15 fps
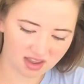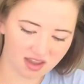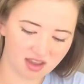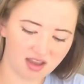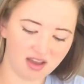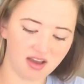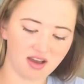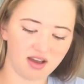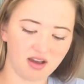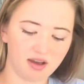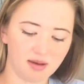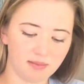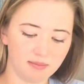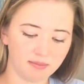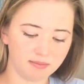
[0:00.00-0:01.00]

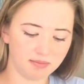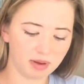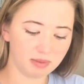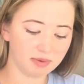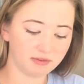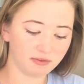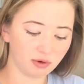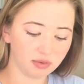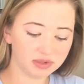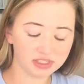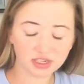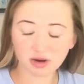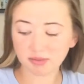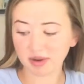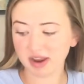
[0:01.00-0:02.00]
But before we
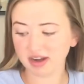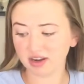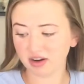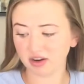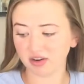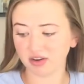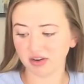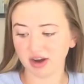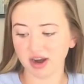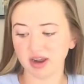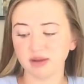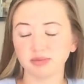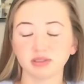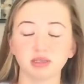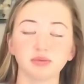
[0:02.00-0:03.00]
start painting our
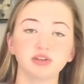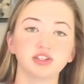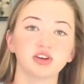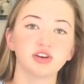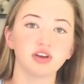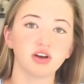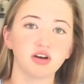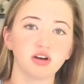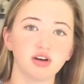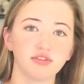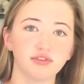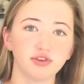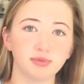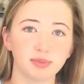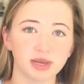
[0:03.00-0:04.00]
grapes, let me show y'all a
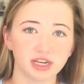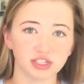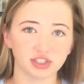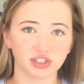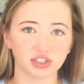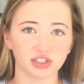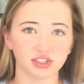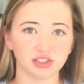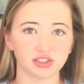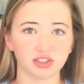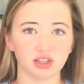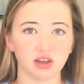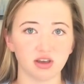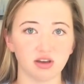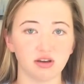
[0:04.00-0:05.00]
few pictures
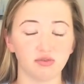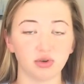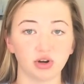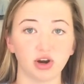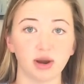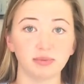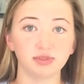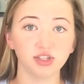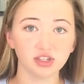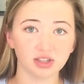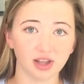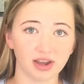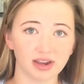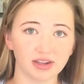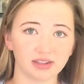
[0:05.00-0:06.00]
of. So here's some
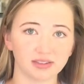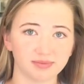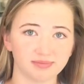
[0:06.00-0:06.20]
grapes on the